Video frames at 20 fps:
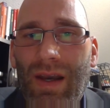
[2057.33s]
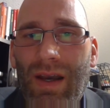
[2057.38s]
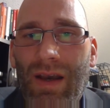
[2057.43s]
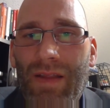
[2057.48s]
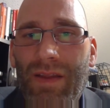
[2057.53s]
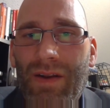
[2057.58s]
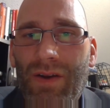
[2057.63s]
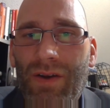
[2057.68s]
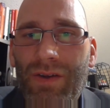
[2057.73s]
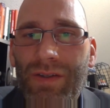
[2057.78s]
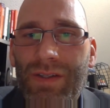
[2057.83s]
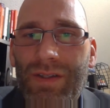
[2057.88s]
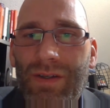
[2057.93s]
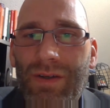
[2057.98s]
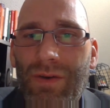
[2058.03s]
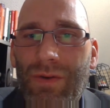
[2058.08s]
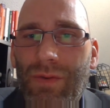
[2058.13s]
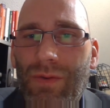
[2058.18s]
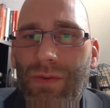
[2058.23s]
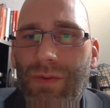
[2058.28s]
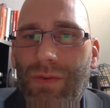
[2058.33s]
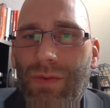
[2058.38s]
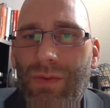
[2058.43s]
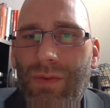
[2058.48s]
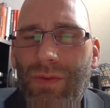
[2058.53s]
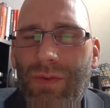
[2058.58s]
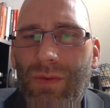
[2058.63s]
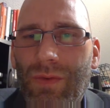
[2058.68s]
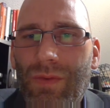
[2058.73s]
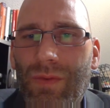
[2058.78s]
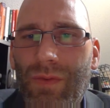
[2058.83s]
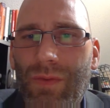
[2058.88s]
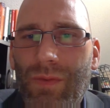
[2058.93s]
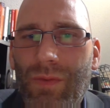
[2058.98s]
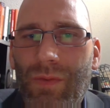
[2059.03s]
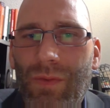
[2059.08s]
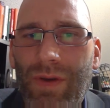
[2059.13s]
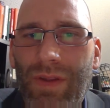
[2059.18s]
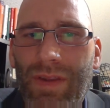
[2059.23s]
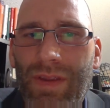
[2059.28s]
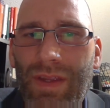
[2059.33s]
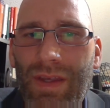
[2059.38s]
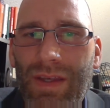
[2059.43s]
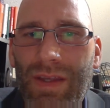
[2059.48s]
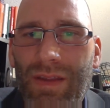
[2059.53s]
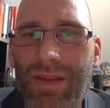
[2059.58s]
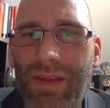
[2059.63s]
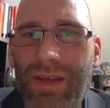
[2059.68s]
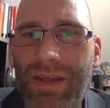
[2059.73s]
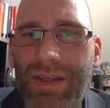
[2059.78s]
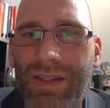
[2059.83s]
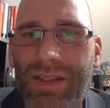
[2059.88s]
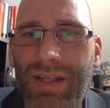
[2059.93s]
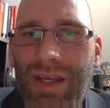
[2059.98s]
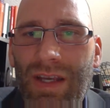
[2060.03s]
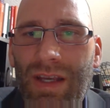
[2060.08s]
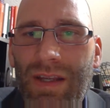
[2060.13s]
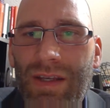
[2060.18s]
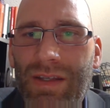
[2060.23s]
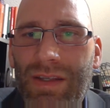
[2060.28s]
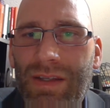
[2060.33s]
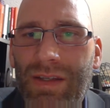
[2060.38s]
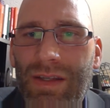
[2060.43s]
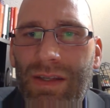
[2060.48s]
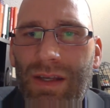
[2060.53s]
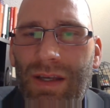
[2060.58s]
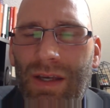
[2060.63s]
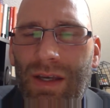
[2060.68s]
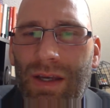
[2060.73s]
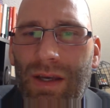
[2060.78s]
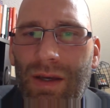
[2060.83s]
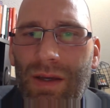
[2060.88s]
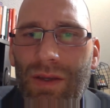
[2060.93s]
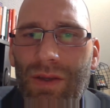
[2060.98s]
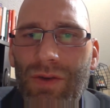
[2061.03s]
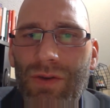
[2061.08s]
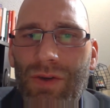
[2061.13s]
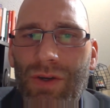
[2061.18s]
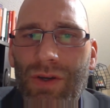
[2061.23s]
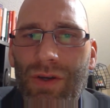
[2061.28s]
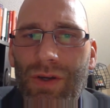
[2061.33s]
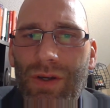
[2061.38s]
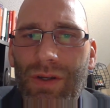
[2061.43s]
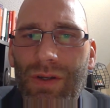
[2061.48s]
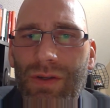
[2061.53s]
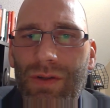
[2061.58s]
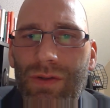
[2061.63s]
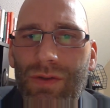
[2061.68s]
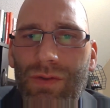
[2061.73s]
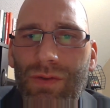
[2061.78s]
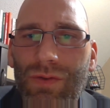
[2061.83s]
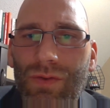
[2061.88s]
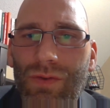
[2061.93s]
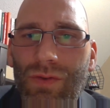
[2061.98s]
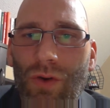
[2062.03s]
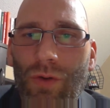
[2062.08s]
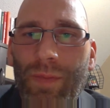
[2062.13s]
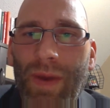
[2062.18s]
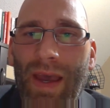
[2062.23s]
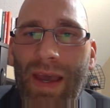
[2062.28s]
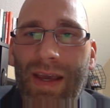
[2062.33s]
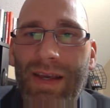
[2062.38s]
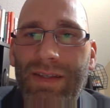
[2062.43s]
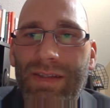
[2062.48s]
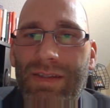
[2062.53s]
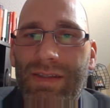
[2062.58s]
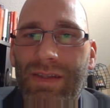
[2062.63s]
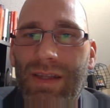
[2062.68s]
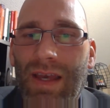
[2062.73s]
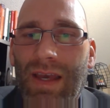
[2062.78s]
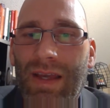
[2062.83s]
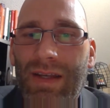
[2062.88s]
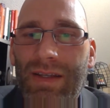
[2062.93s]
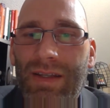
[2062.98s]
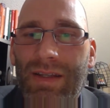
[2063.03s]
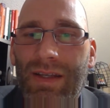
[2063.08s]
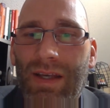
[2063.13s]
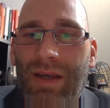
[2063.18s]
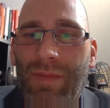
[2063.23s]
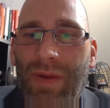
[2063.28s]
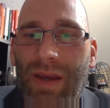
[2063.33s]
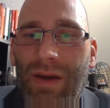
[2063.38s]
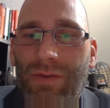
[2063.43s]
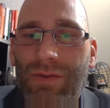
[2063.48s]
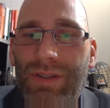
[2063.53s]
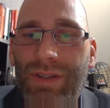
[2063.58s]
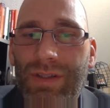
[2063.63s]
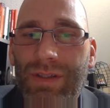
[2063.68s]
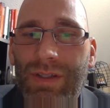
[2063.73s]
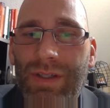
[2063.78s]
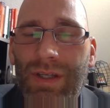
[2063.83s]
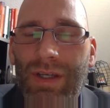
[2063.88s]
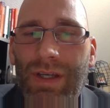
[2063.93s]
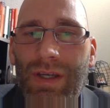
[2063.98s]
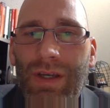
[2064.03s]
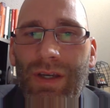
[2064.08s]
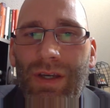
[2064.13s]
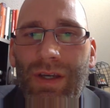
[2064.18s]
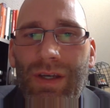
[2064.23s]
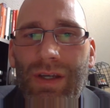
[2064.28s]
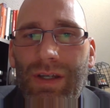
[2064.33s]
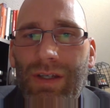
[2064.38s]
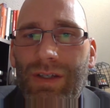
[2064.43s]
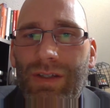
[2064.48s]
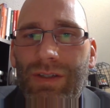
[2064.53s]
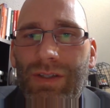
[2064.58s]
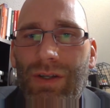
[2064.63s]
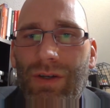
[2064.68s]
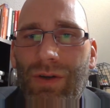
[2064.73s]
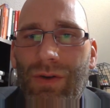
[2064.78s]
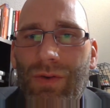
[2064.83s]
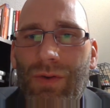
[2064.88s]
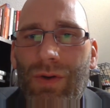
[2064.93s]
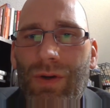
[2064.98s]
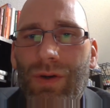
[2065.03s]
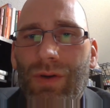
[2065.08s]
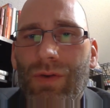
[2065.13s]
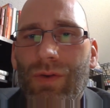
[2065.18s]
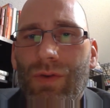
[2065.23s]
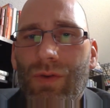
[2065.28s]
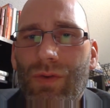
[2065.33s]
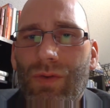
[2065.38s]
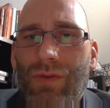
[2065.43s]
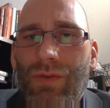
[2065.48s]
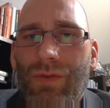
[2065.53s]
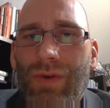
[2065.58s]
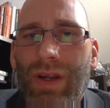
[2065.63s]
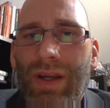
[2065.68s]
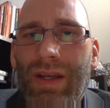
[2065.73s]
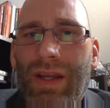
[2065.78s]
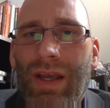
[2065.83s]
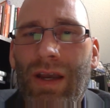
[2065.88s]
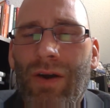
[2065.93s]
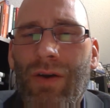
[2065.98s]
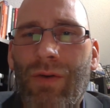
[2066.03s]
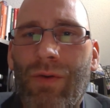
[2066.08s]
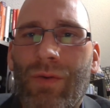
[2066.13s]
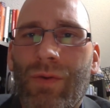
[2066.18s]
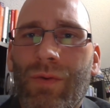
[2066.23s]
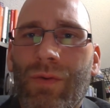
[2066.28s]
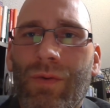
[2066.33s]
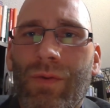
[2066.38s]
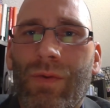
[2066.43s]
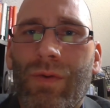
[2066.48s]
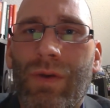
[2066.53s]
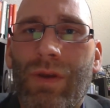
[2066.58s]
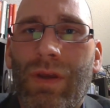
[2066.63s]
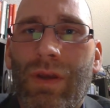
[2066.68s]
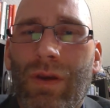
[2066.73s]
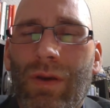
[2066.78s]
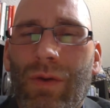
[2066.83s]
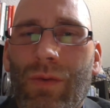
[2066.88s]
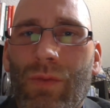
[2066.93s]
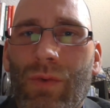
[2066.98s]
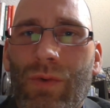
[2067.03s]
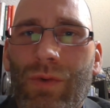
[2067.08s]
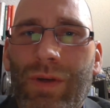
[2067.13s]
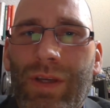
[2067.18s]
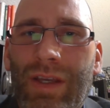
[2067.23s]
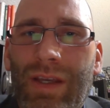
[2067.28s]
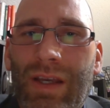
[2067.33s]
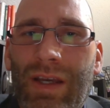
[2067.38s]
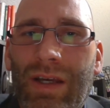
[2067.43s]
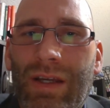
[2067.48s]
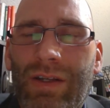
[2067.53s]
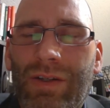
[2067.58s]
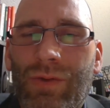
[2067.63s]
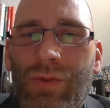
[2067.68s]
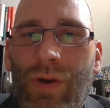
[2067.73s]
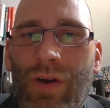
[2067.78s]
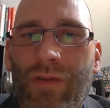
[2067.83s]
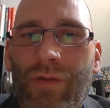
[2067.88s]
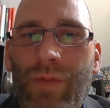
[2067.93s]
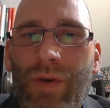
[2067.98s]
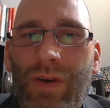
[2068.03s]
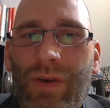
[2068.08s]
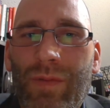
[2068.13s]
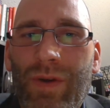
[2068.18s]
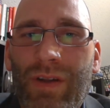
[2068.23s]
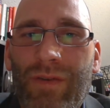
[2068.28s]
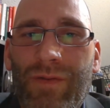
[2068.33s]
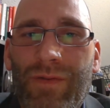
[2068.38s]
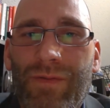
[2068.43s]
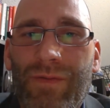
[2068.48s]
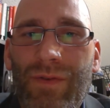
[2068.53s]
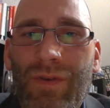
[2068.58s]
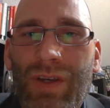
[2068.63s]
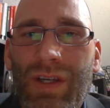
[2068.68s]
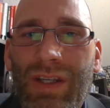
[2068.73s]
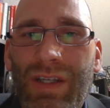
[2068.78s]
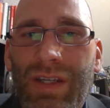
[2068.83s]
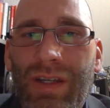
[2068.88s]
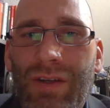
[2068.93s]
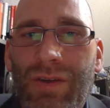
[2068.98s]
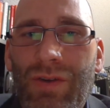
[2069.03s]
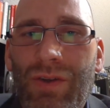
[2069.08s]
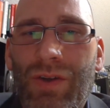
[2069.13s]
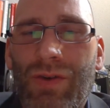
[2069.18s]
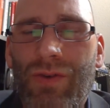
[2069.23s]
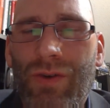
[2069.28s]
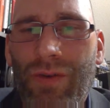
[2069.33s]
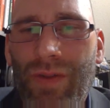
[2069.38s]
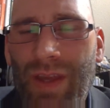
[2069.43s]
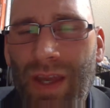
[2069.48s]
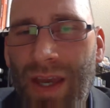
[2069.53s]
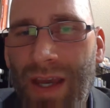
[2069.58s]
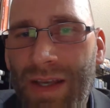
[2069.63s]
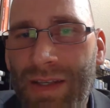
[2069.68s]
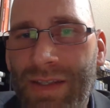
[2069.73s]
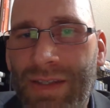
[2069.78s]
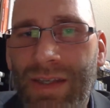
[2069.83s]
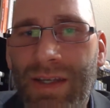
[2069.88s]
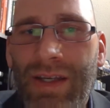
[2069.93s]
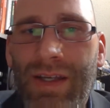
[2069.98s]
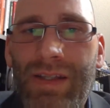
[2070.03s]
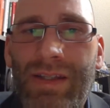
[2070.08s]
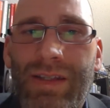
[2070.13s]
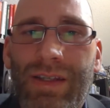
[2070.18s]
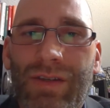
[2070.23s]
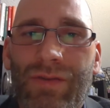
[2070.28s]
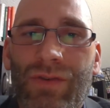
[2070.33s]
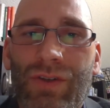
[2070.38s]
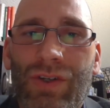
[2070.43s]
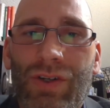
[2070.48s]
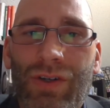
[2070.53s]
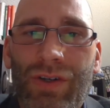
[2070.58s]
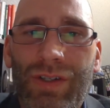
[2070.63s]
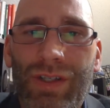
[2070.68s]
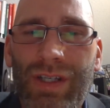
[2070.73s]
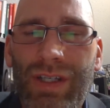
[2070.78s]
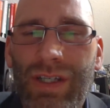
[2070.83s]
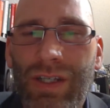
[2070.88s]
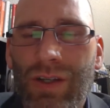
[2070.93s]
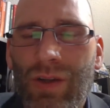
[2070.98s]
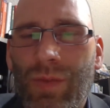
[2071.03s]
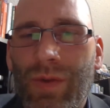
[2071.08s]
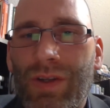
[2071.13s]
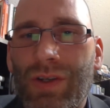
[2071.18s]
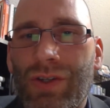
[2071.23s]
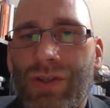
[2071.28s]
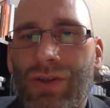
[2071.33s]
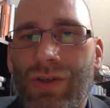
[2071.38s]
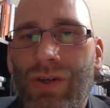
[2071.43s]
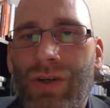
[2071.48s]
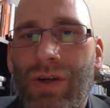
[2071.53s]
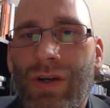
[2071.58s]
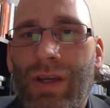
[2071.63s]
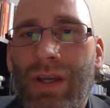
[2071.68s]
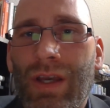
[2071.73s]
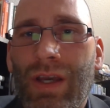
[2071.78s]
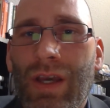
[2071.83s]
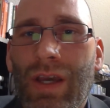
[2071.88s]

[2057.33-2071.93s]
And then also with the estate, you could grow past that amount. So right now we're looking at $12 million, but if you continue to grow the assets and returns continue to be strong,